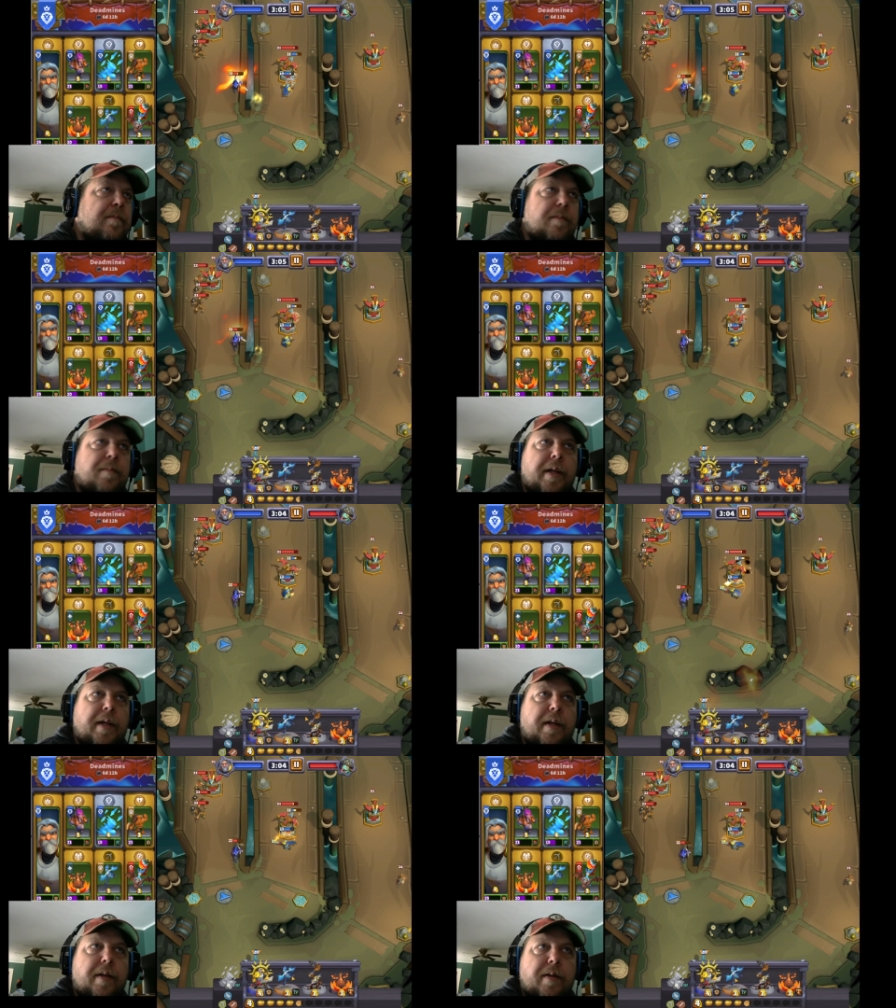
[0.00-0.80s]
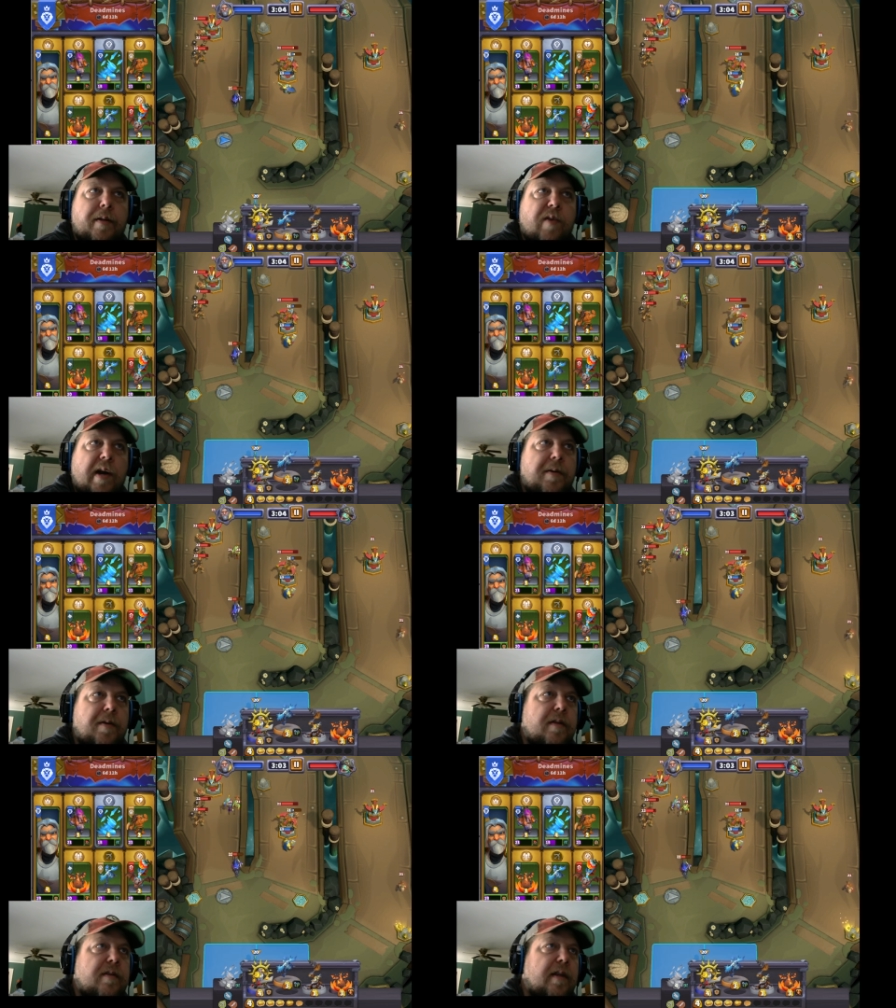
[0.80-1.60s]
melee units, ground
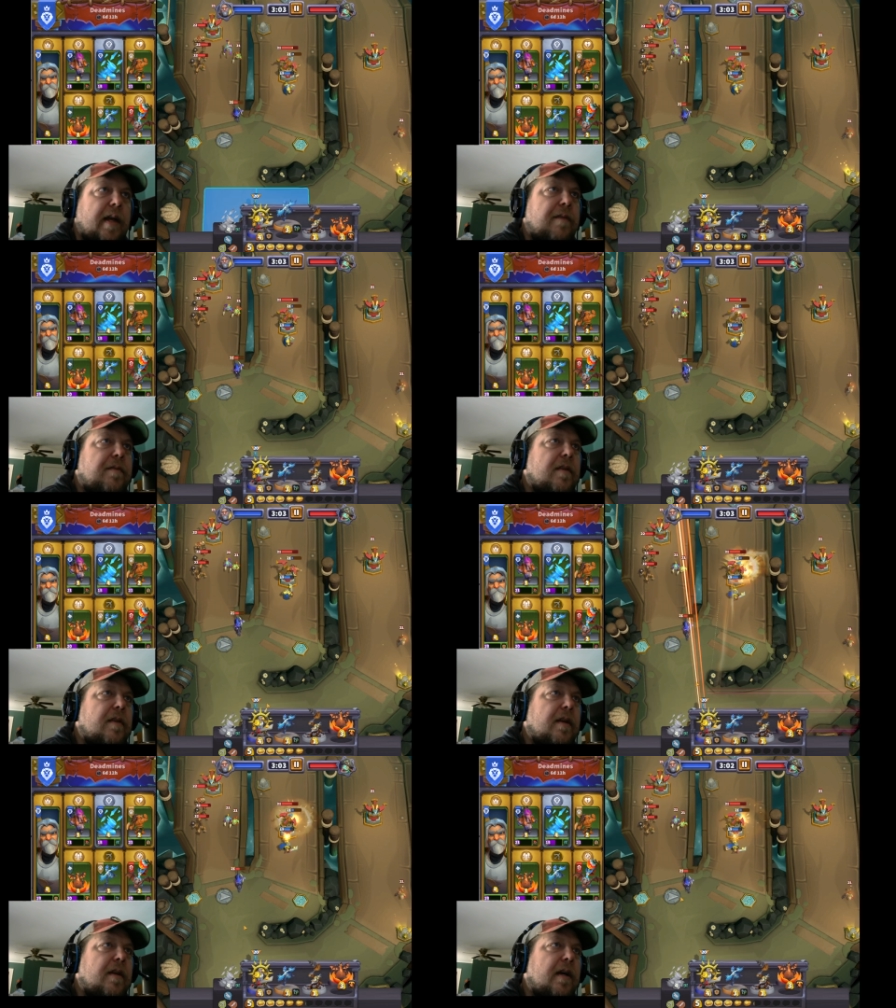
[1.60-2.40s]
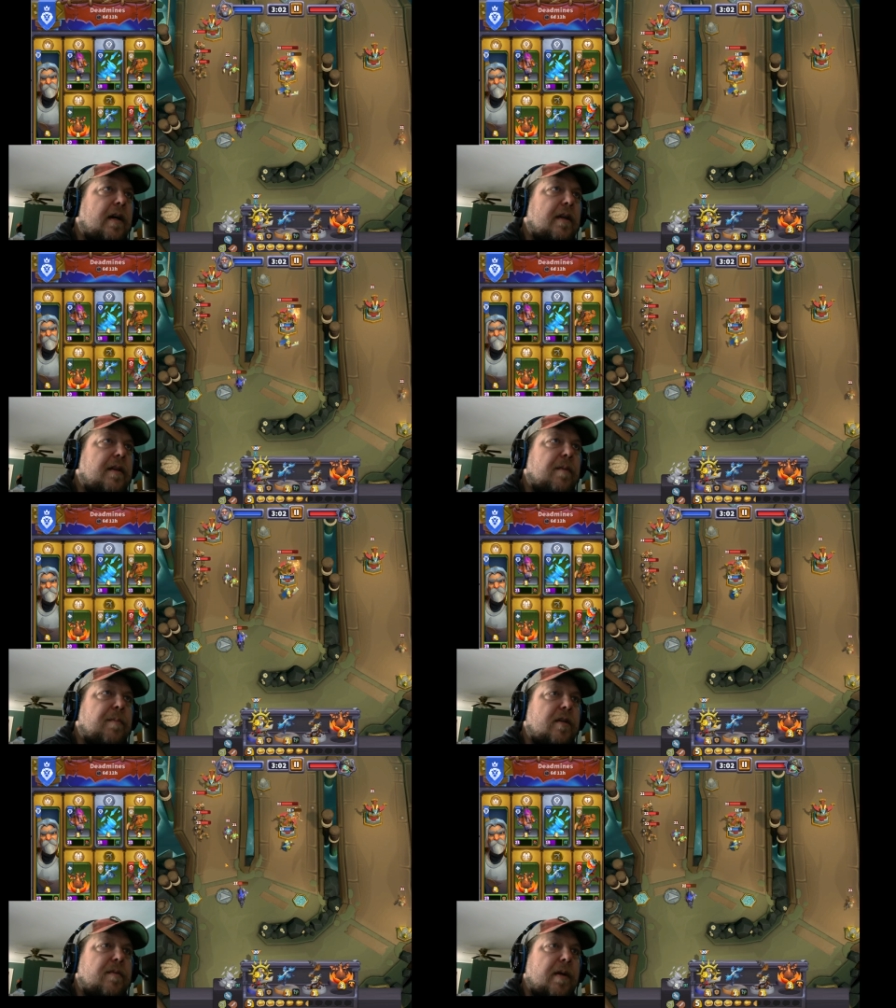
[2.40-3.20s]
units left, and they're
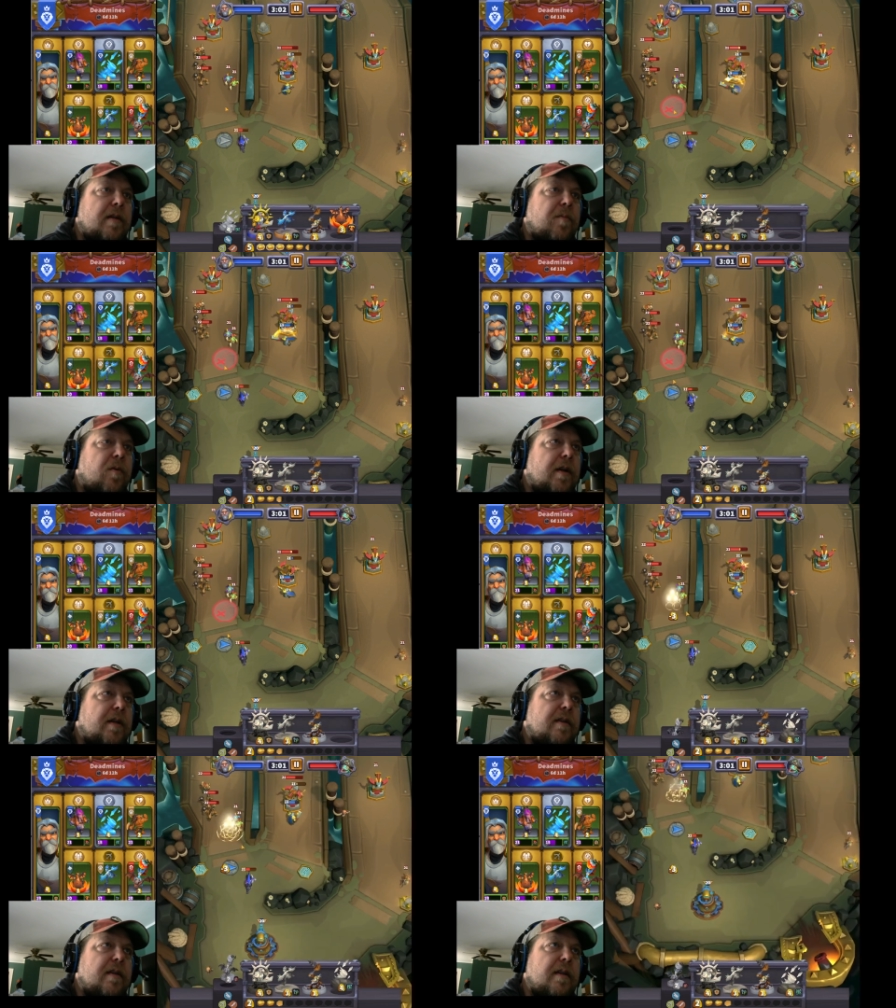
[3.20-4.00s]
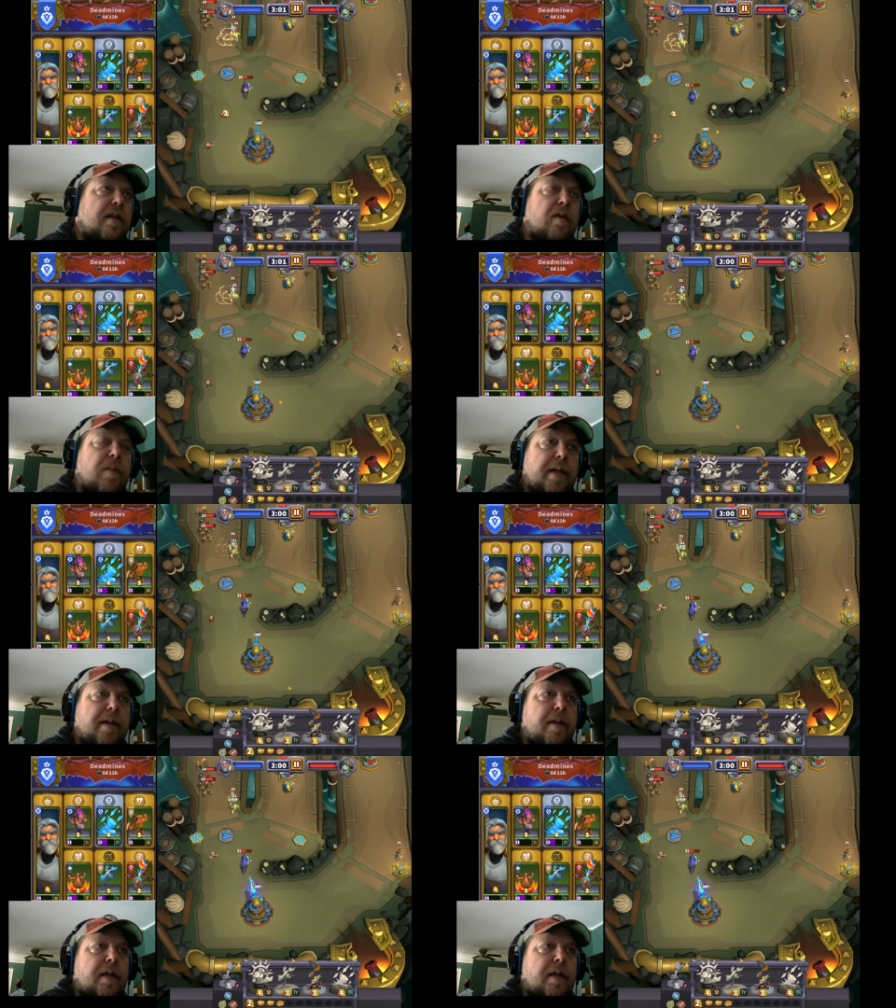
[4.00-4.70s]
much more easy to deal with